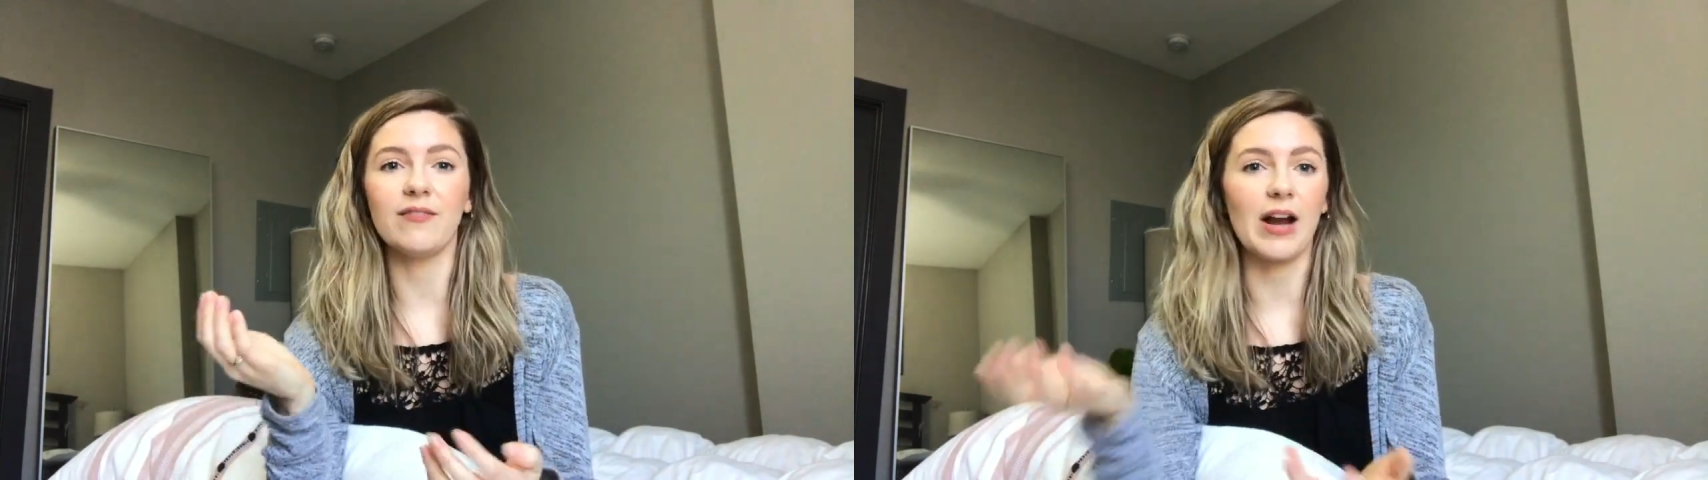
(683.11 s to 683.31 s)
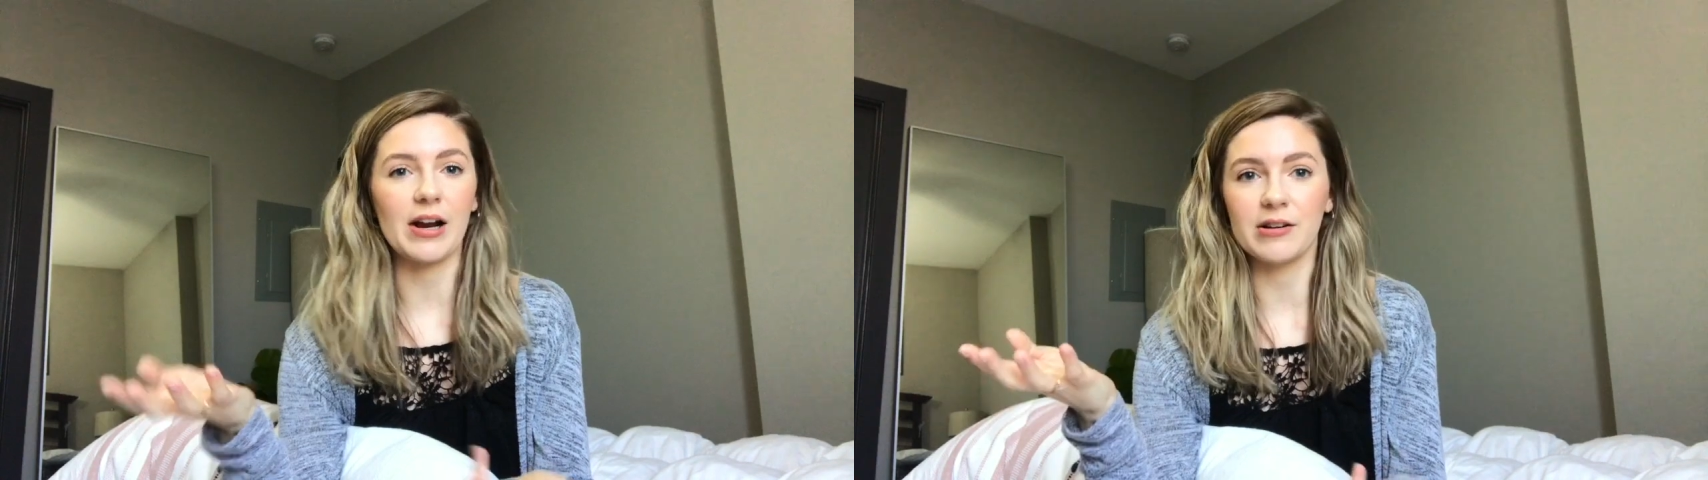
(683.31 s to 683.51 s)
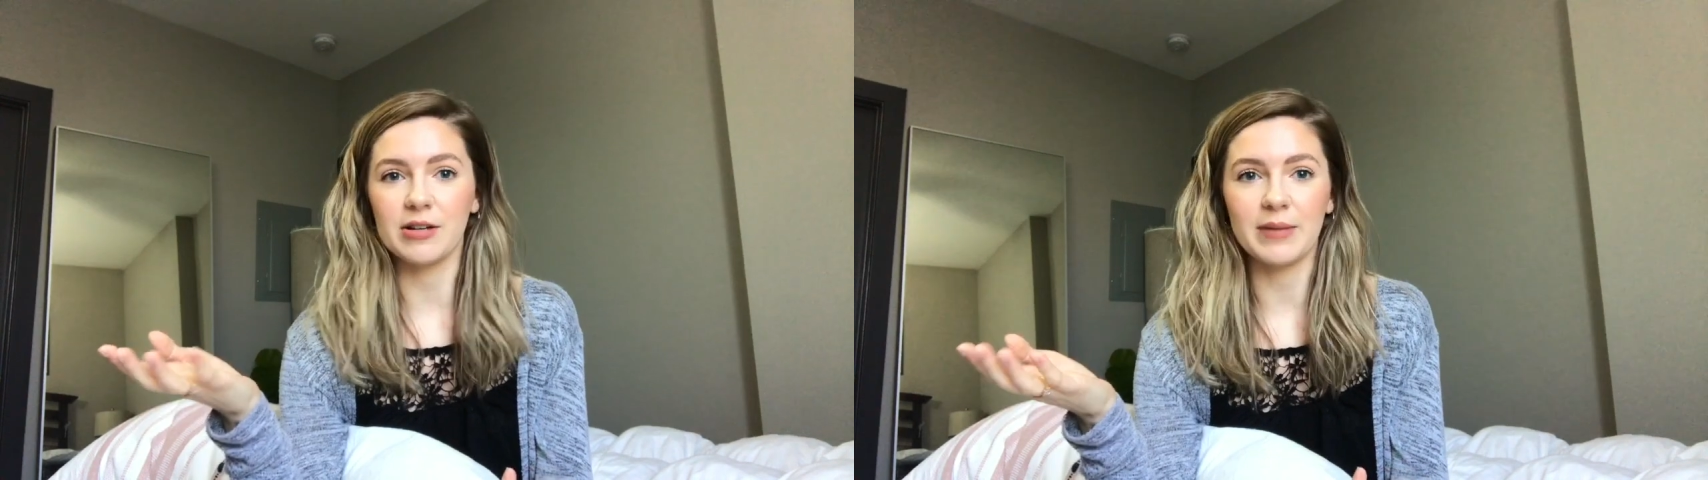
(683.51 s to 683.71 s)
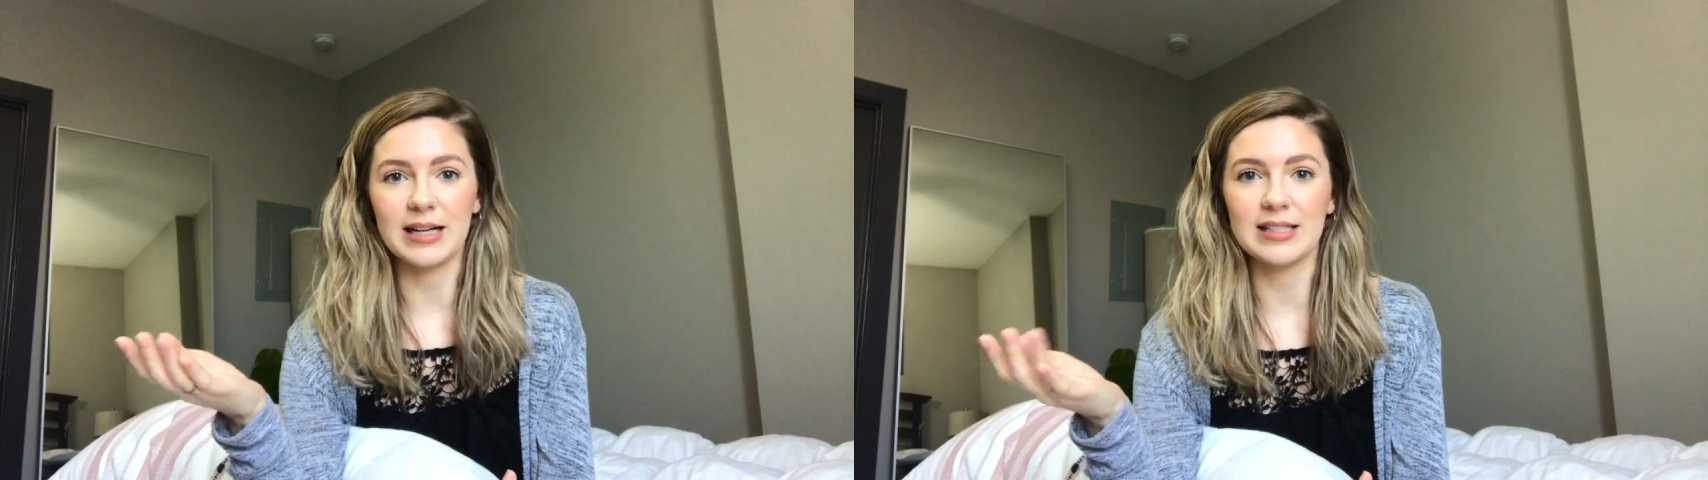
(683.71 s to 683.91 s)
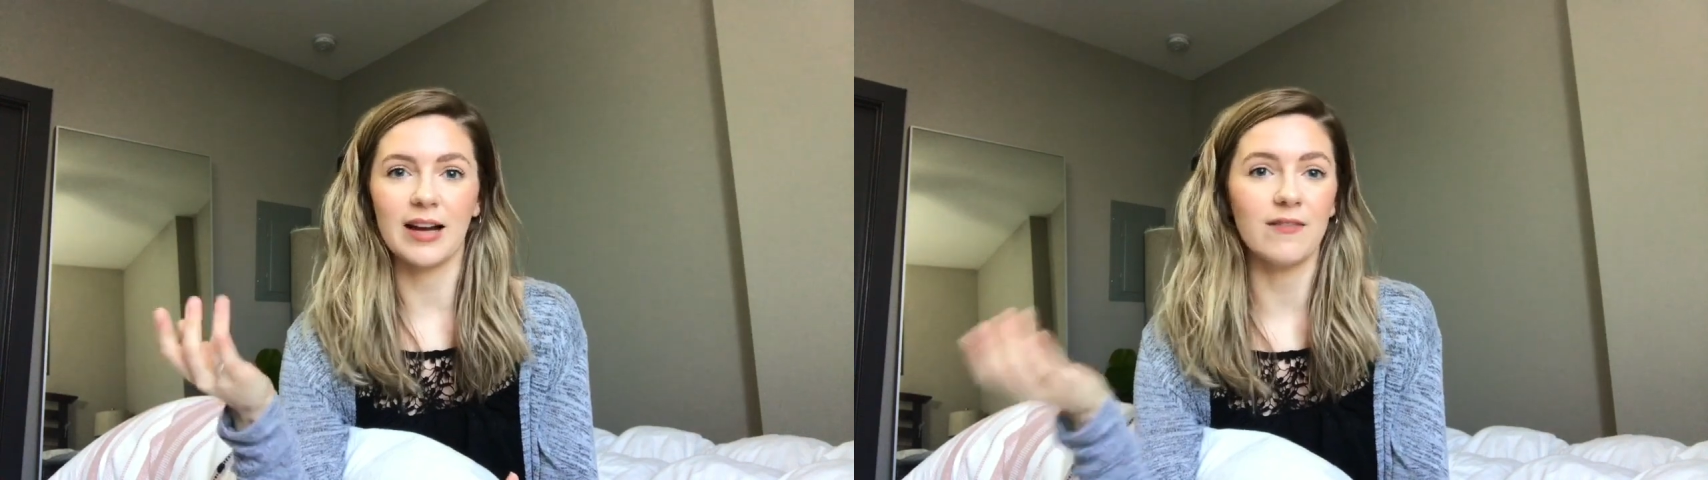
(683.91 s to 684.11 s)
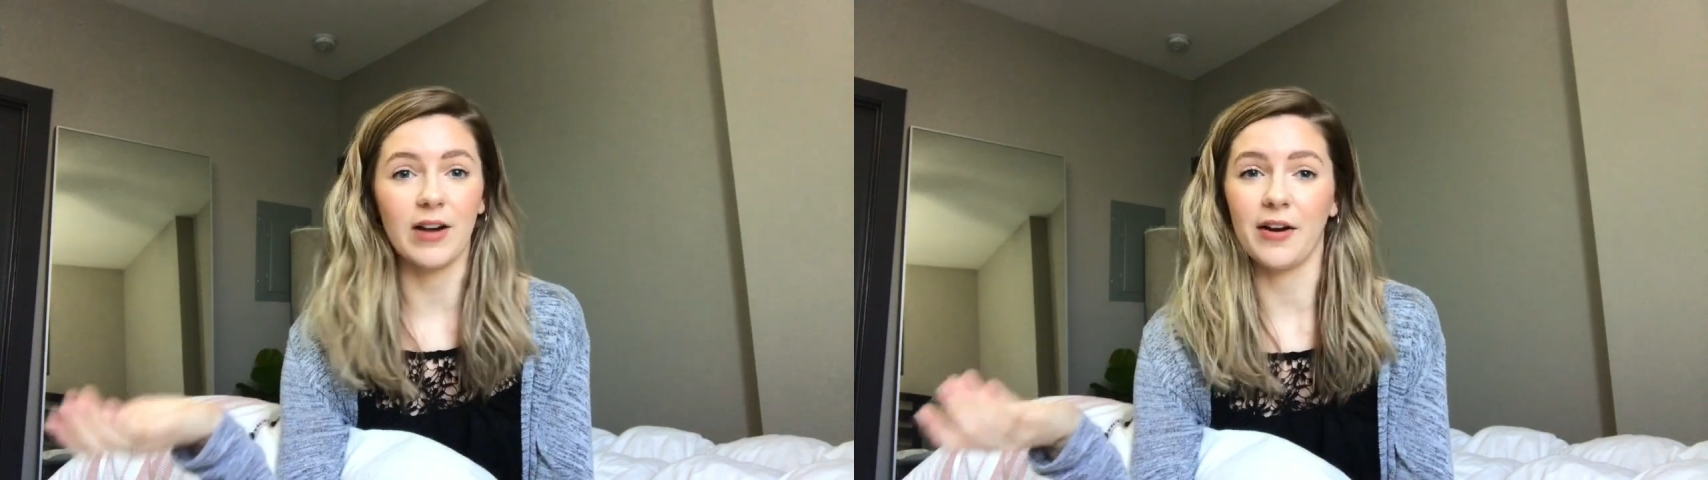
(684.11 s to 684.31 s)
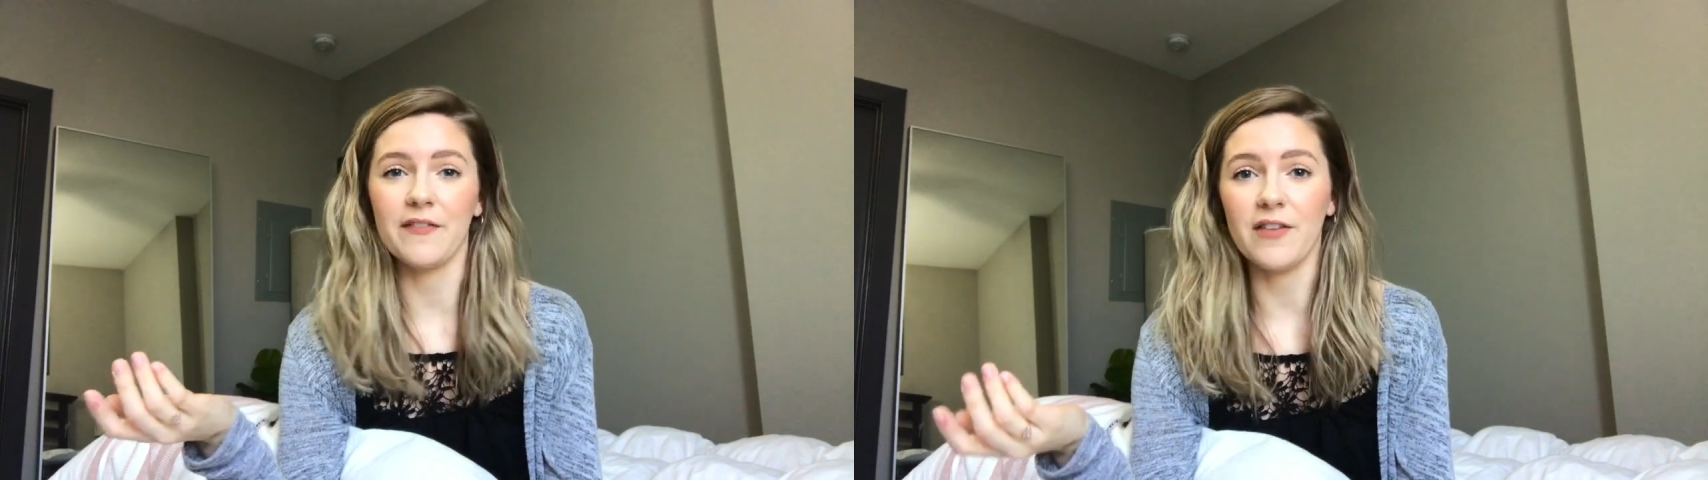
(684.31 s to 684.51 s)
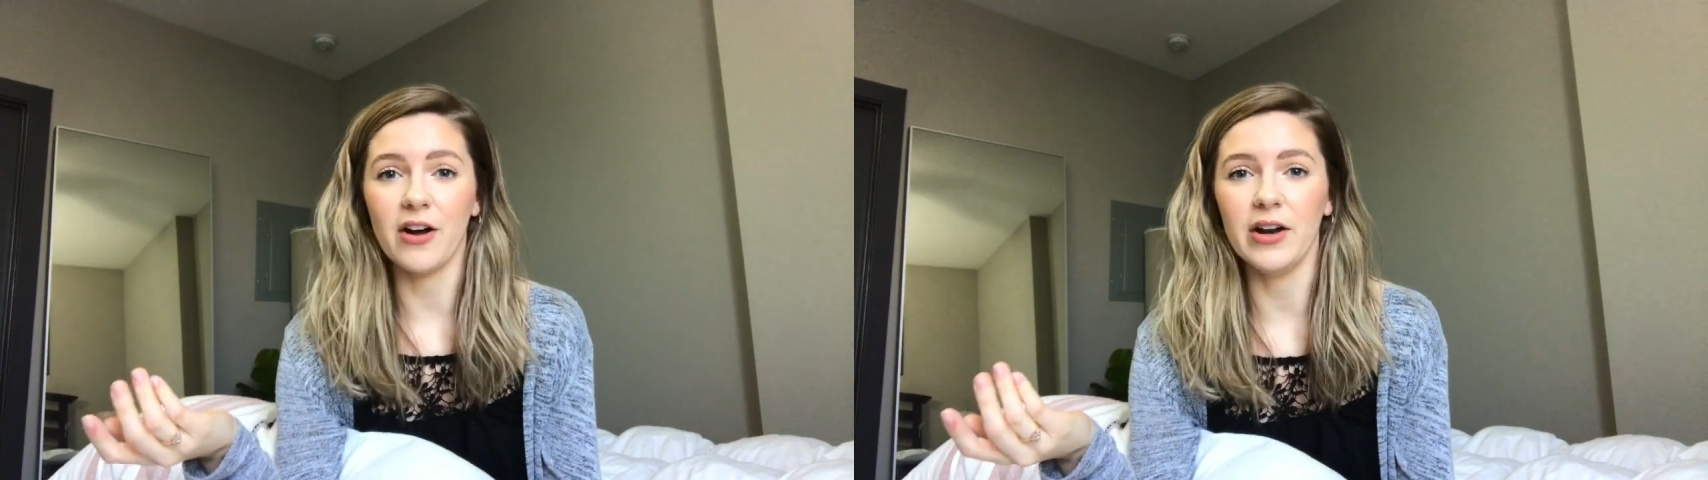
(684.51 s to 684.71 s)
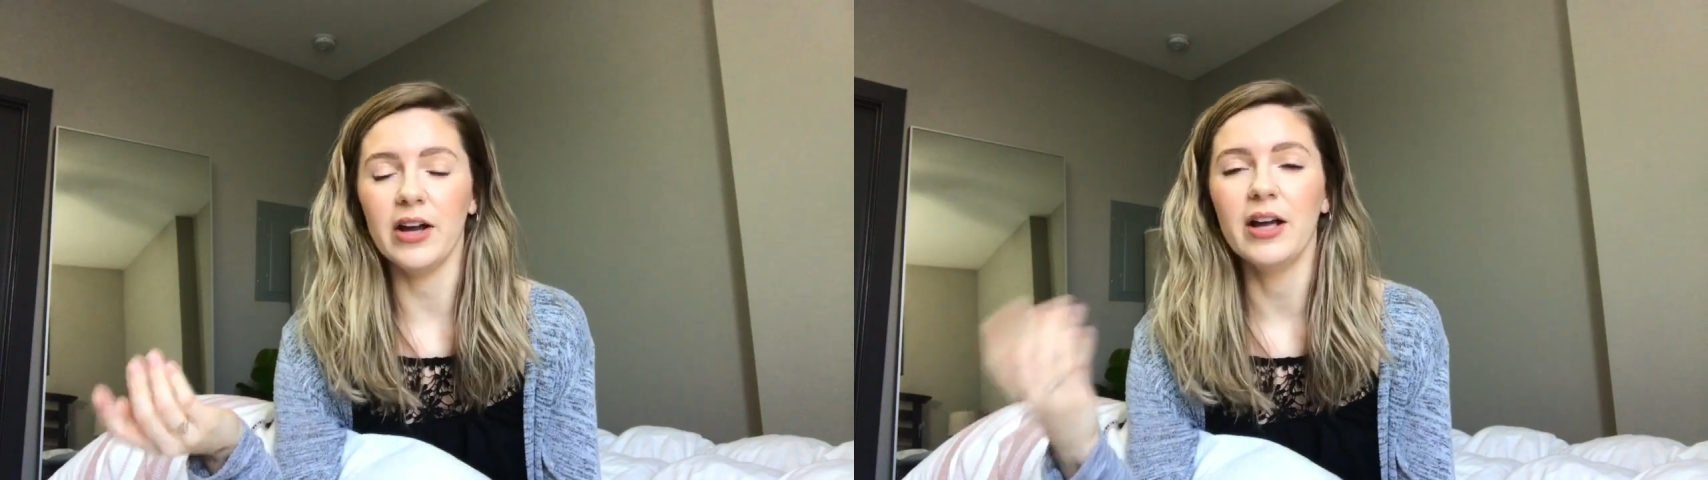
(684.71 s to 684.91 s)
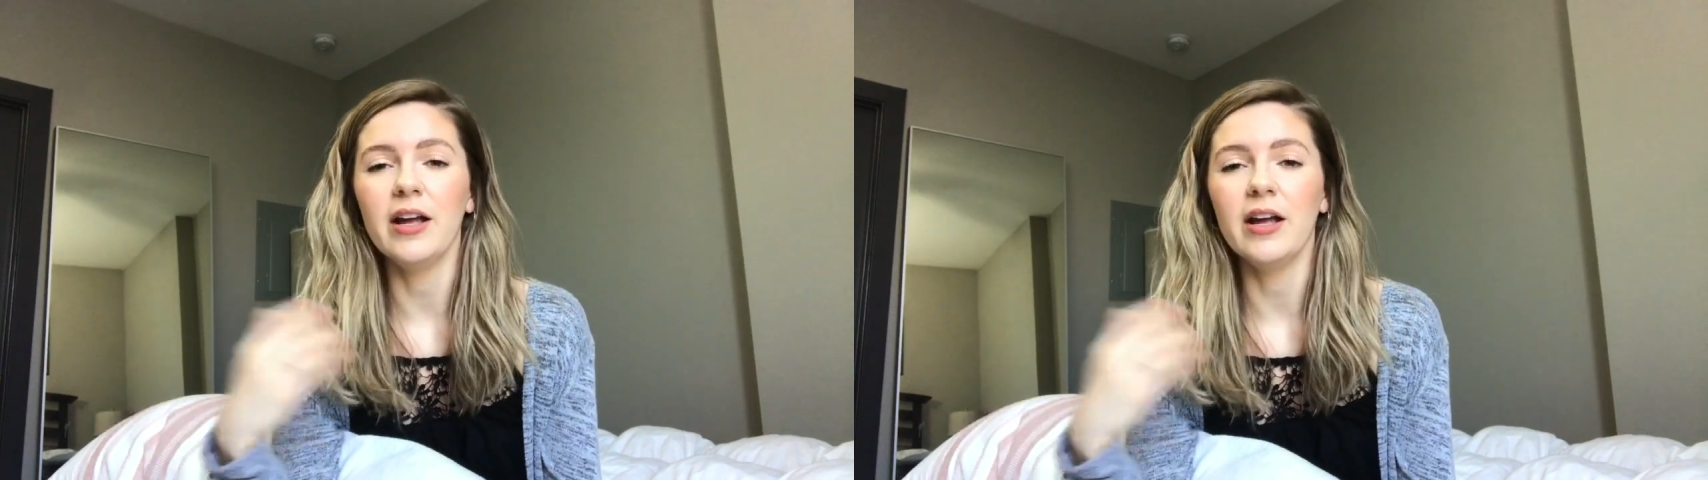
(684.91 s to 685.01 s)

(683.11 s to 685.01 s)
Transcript: very romantic, very fun.